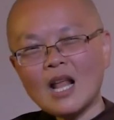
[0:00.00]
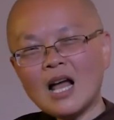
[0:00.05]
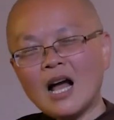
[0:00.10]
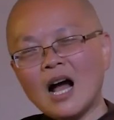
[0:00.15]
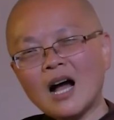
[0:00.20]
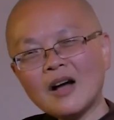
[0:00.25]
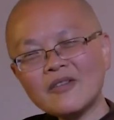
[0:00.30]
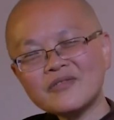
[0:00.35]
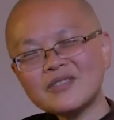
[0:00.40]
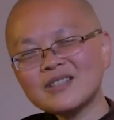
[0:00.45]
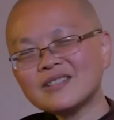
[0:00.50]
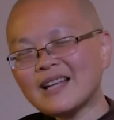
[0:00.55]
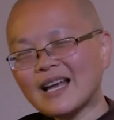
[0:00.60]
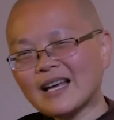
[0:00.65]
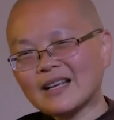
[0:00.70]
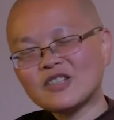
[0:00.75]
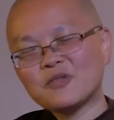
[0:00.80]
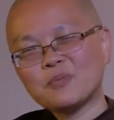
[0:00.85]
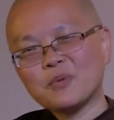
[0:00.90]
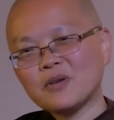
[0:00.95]
after
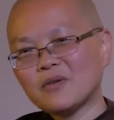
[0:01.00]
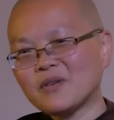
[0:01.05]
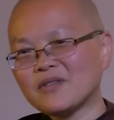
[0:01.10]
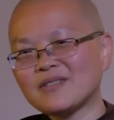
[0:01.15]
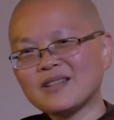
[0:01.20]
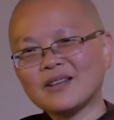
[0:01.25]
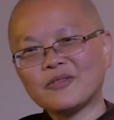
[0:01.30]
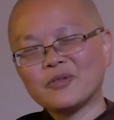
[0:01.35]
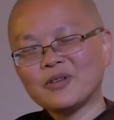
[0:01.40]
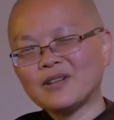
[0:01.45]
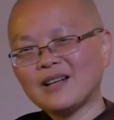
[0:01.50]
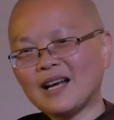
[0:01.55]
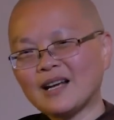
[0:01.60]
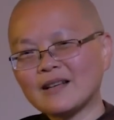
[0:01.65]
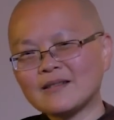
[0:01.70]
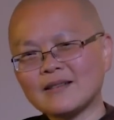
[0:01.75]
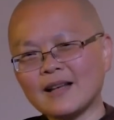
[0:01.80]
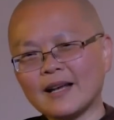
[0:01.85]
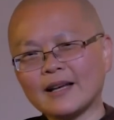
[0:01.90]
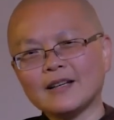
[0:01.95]
that experience, I
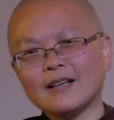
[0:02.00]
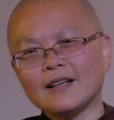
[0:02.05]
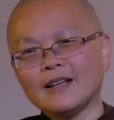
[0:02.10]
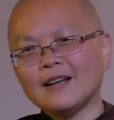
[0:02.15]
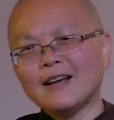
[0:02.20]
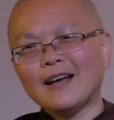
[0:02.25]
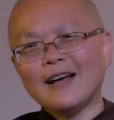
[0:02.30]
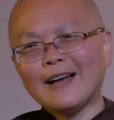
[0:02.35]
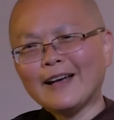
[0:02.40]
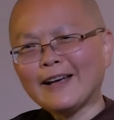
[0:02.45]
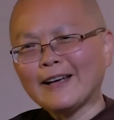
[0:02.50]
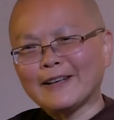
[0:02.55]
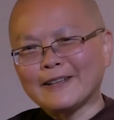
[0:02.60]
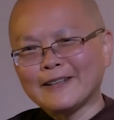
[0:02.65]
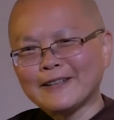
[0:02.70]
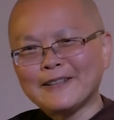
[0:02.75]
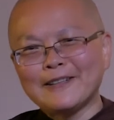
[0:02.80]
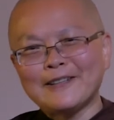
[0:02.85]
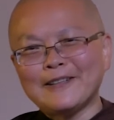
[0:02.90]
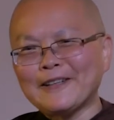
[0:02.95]
realized that, hey,
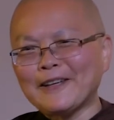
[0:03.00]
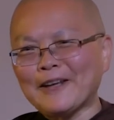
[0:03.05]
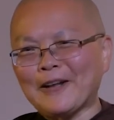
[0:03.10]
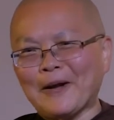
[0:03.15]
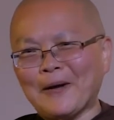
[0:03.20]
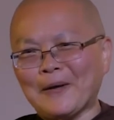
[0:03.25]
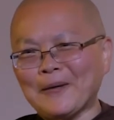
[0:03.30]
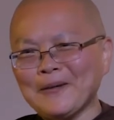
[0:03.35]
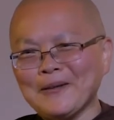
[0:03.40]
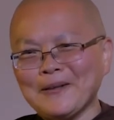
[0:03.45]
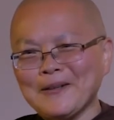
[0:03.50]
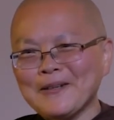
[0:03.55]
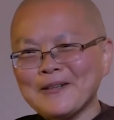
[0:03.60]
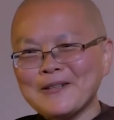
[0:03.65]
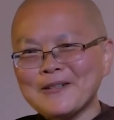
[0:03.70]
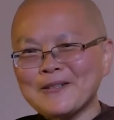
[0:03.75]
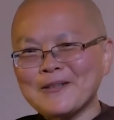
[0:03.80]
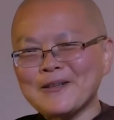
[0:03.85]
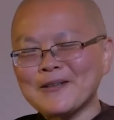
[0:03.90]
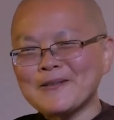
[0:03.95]
you know,
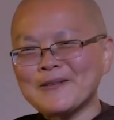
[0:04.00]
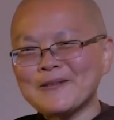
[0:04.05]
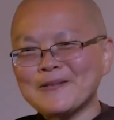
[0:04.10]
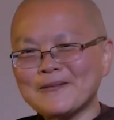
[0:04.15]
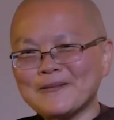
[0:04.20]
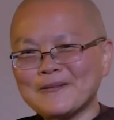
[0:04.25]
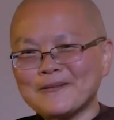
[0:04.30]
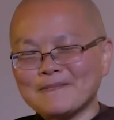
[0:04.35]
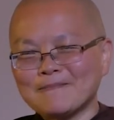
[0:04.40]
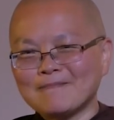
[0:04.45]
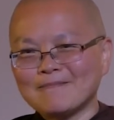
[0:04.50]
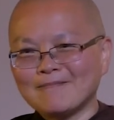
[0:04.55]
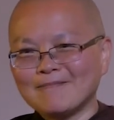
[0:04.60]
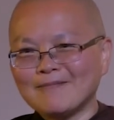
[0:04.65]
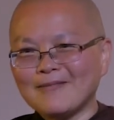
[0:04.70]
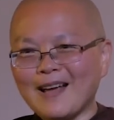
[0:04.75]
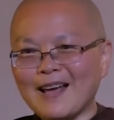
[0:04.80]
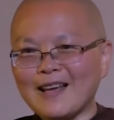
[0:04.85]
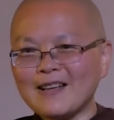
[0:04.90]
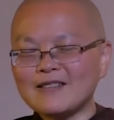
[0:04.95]
she's
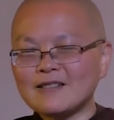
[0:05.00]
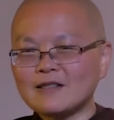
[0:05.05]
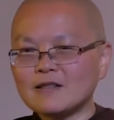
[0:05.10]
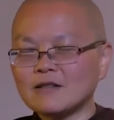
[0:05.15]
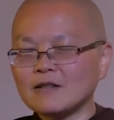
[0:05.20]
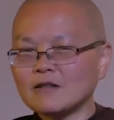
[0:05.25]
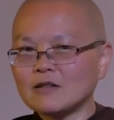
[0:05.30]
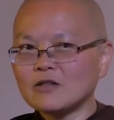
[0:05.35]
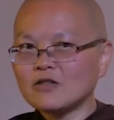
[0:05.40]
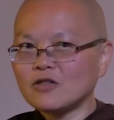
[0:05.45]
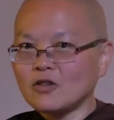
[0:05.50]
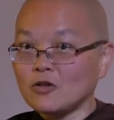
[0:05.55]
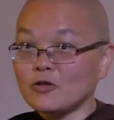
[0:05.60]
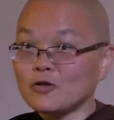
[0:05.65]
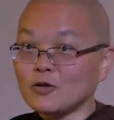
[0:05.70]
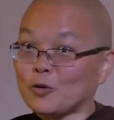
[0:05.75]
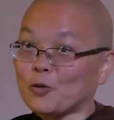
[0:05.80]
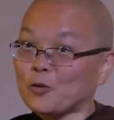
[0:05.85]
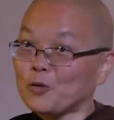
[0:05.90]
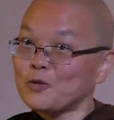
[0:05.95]

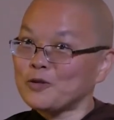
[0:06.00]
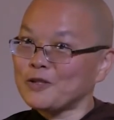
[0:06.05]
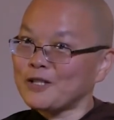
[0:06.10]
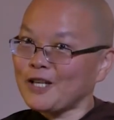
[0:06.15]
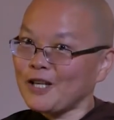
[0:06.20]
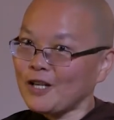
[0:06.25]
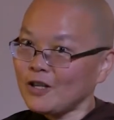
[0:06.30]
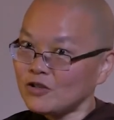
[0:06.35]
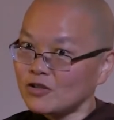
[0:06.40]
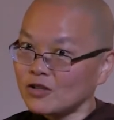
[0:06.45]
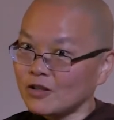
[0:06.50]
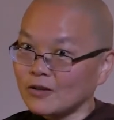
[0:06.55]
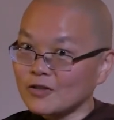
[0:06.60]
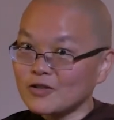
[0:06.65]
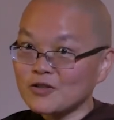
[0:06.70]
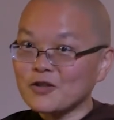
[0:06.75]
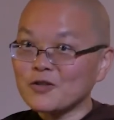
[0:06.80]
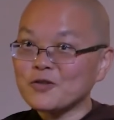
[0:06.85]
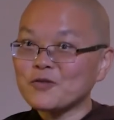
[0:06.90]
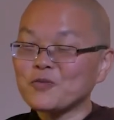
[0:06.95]
a good teacher.
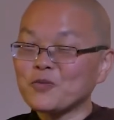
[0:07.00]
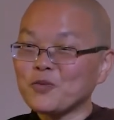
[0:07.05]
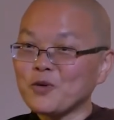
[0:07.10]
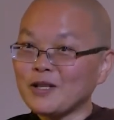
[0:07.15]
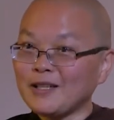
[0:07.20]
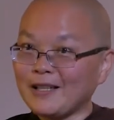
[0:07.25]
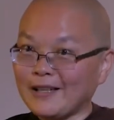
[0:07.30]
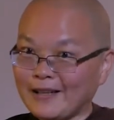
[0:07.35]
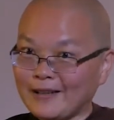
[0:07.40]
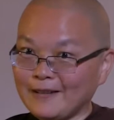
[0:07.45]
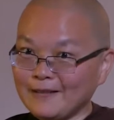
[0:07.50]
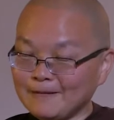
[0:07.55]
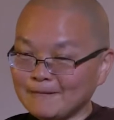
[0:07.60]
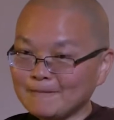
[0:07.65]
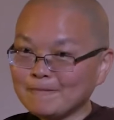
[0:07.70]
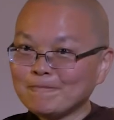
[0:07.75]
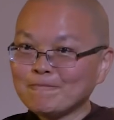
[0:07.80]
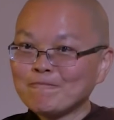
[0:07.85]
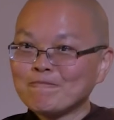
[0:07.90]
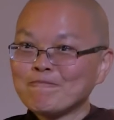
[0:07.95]
She's willing,
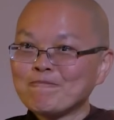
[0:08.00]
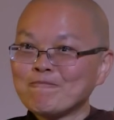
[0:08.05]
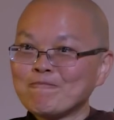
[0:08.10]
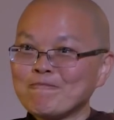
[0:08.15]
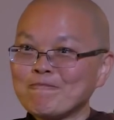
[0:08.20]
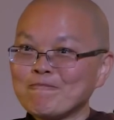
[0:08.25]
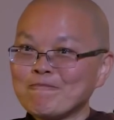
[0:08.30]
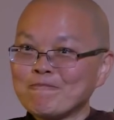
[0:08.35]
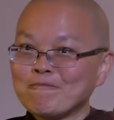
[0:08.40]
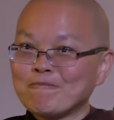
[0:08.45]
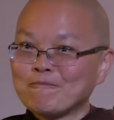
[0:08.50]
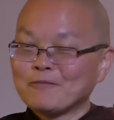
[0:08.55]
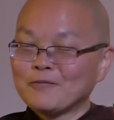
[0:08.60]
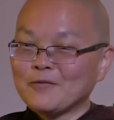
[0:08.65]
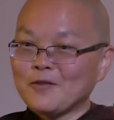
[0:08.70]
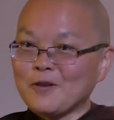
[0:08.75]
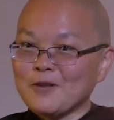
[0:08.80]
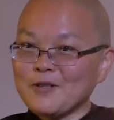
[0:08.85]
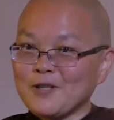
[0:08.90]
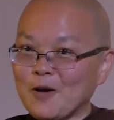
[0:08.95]

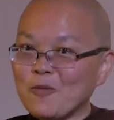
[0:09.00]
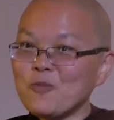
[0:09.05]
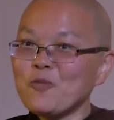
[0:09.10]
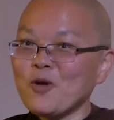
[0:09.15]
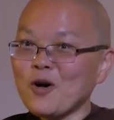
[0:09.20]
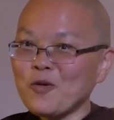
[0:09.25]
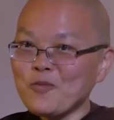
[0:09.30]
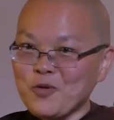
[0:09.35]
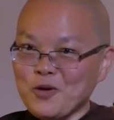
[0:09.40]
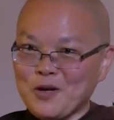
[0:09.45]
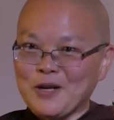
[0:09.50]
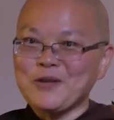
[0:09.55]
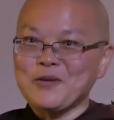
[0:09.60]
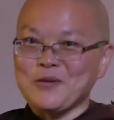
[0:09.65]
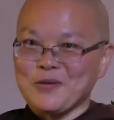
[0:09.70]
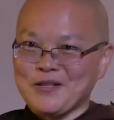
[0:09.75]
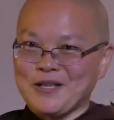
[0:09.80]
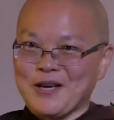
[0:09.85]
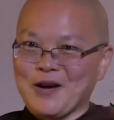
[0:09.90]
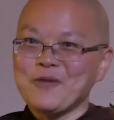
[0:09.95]
someone willing
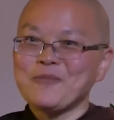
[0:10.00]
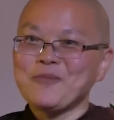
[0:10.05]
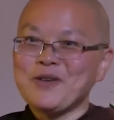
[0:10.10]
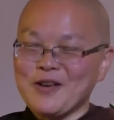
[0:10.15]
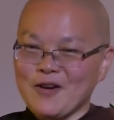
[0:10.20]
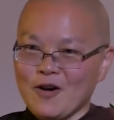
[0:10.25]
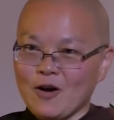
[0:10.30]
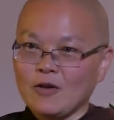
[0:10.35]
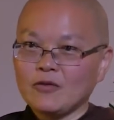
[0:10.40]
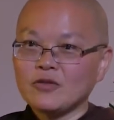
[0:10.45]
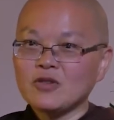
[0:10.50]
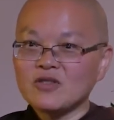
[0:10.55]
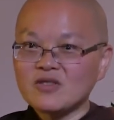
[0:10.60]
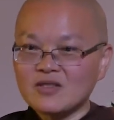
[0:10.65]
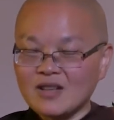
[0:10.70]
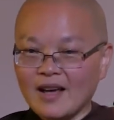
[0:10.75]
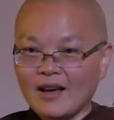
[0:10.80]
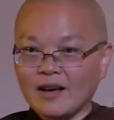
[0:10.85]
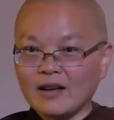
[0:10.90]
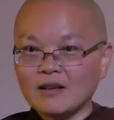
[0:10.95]
to tell me off to
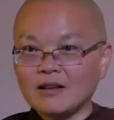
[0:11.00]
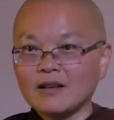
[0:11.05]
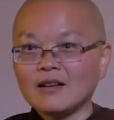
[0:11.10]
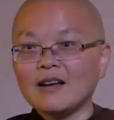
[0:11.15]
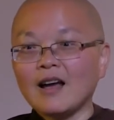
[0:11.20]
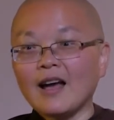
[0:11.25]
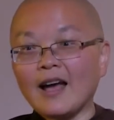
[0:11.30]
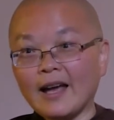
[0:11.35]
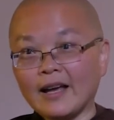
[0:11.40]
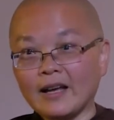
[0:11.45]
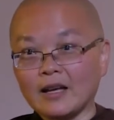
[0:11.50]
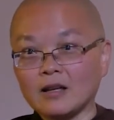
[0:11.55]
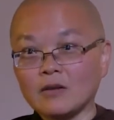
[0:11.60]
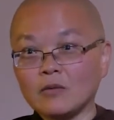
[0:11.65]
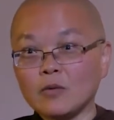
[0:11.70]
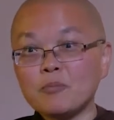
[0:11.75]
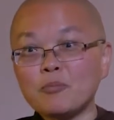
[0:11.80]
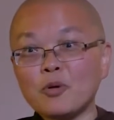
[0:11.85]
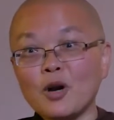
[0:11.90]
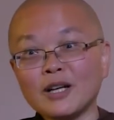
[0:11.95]
say, hey,
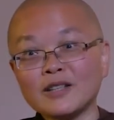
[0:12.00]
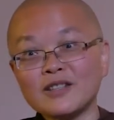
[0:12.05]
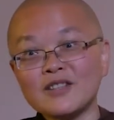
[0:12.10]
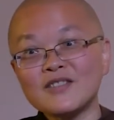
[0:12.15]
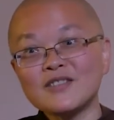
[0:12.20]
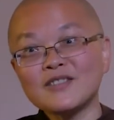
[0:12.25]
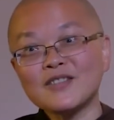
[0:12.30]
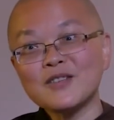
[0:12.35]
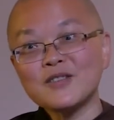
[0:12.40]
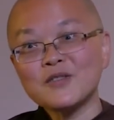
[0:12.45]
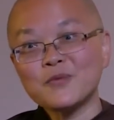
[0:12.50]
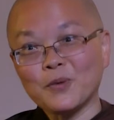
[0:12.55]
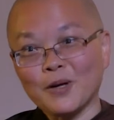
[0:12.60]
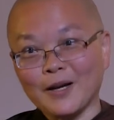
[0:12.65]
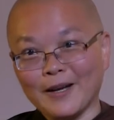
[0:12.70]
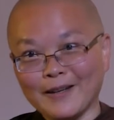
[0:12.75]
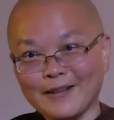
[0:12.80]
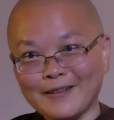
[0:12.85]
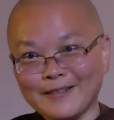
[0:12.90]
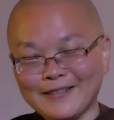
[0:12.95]
we practice this
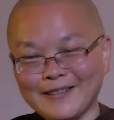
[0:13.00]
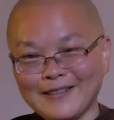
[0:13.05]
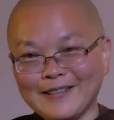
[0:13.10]
way.